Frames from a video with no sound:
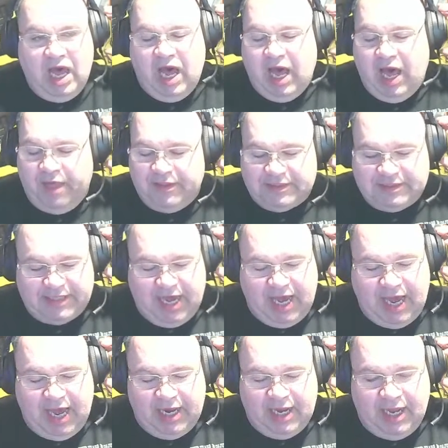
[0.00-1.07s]
It's
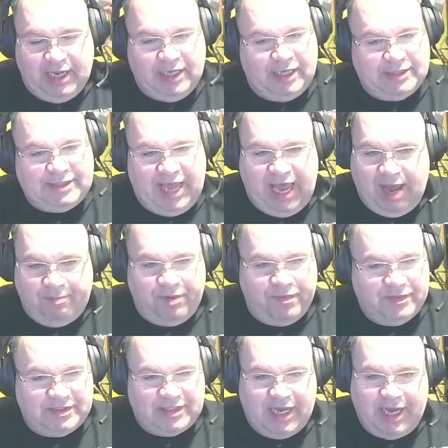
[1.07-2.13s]
got a tap
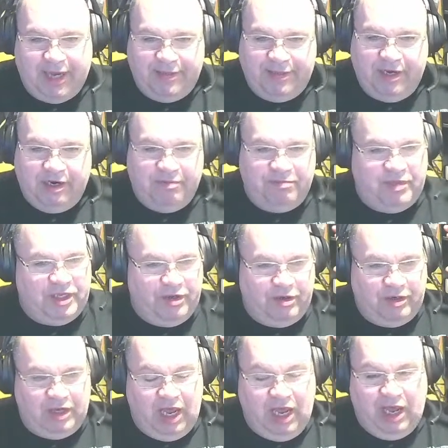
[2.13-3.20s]
on the side there to
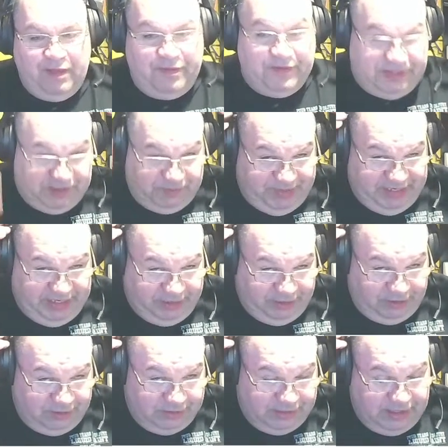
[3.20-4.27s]
mute the
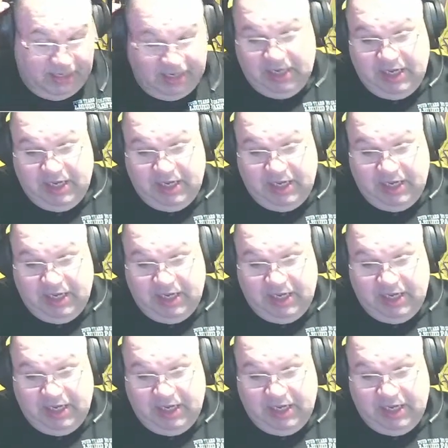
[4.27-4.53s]
speakers.